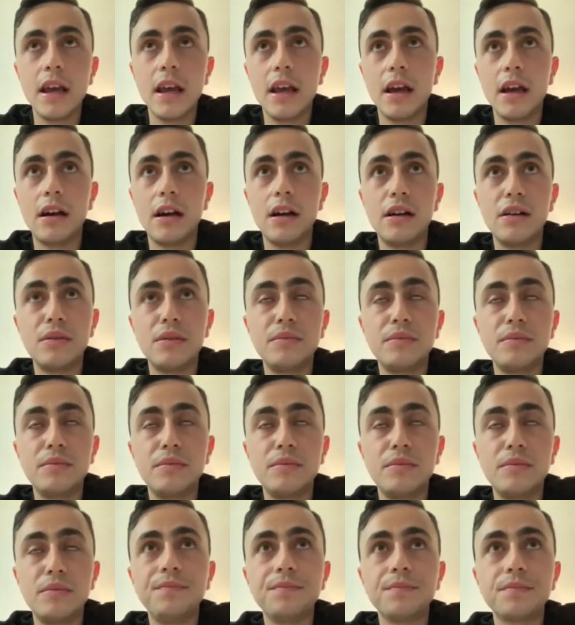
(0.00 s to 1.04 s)
How
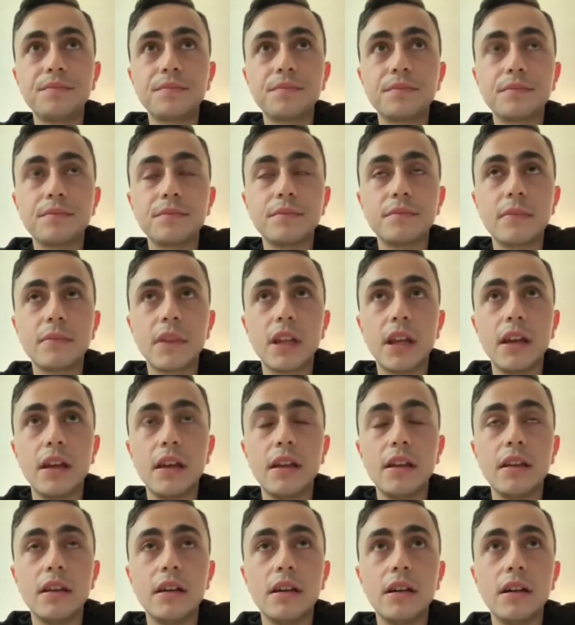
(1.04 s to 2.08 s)

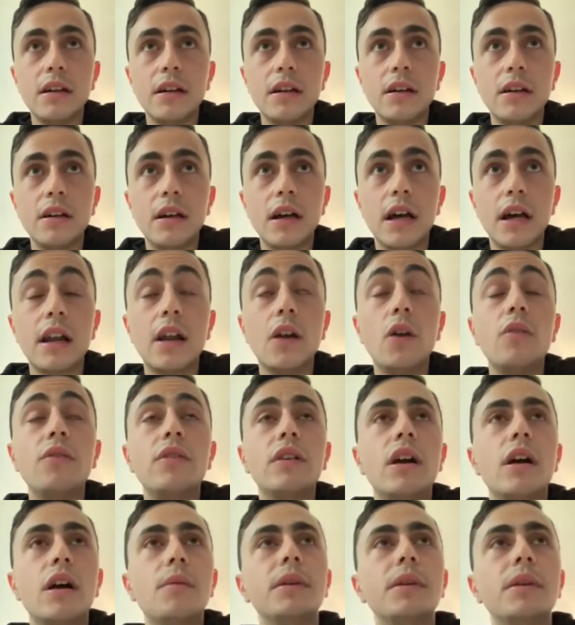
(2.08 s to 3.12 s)
did I
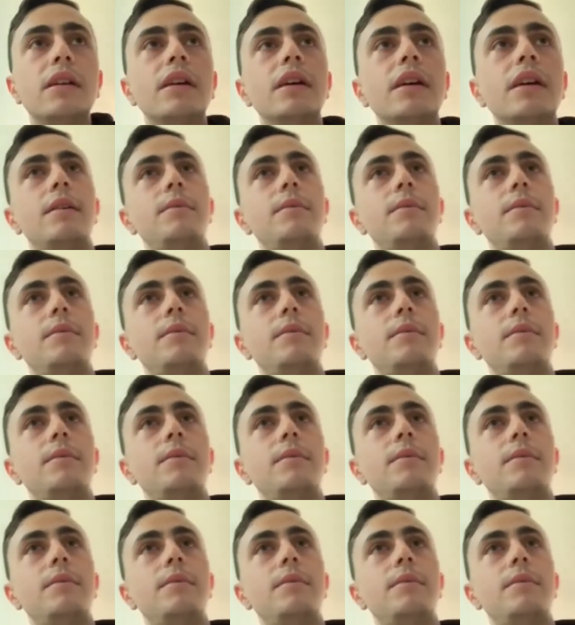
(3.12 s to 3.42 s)
overcome it?